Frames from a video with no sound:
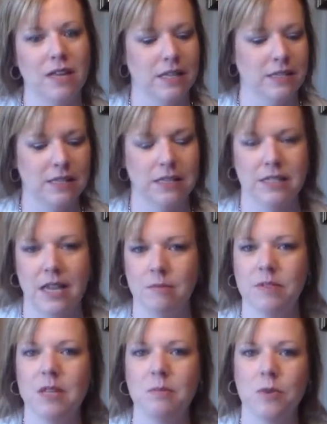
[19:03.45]
It's the
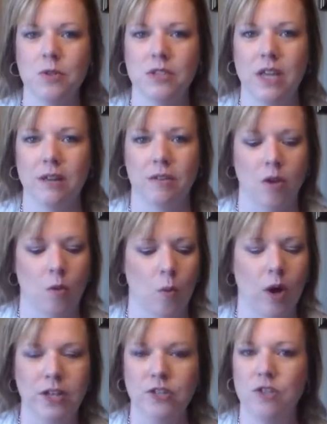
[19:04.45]
same 10%,
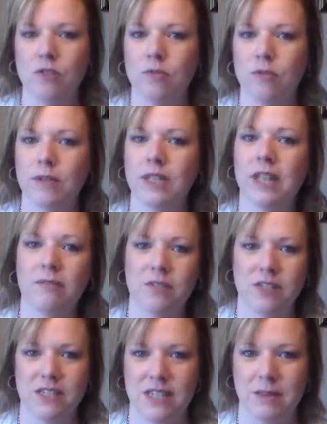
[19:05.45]
1, 2, 3
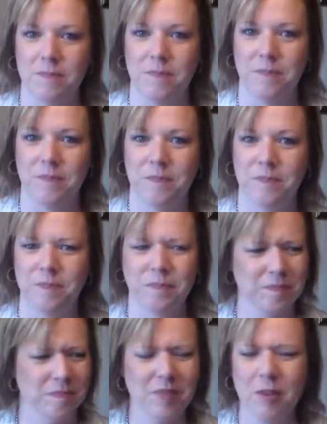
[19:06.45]
levels deep.
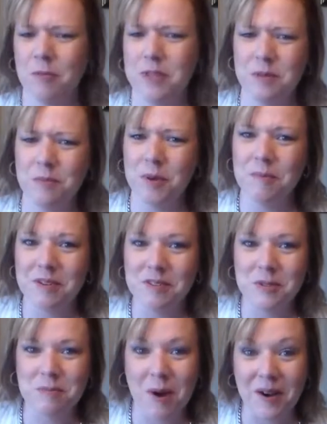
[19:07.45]
Wasn't Premier
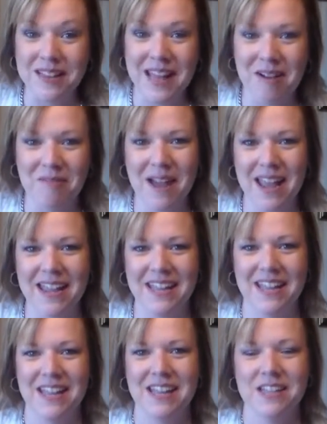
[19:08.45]
smart that way?
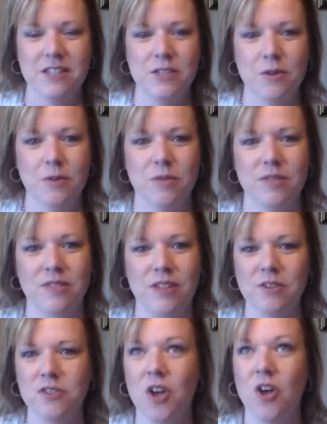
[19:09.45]
So
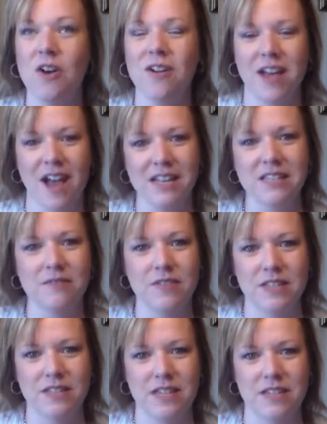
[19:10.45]
there's all kinds of
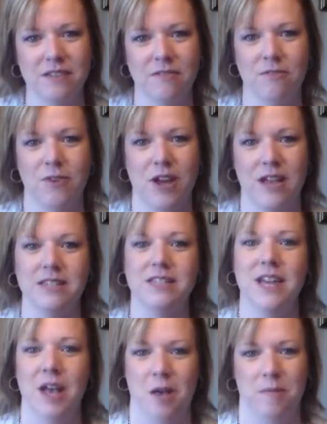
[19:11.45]
incentive for us
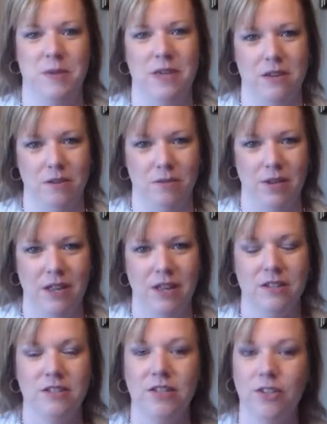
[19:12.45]
to help you
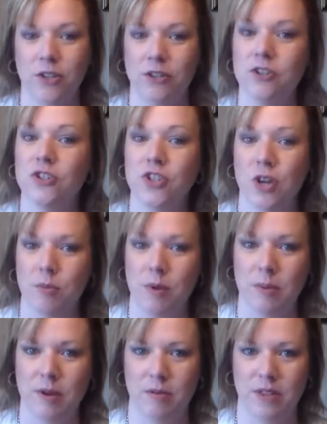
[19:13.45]
to learn to share
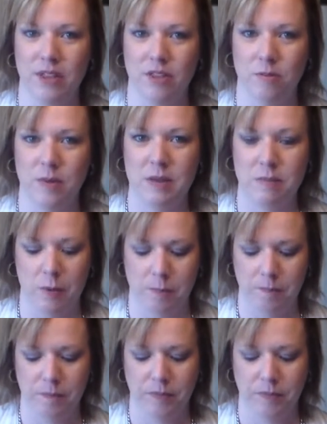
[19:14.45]
Premier with other people.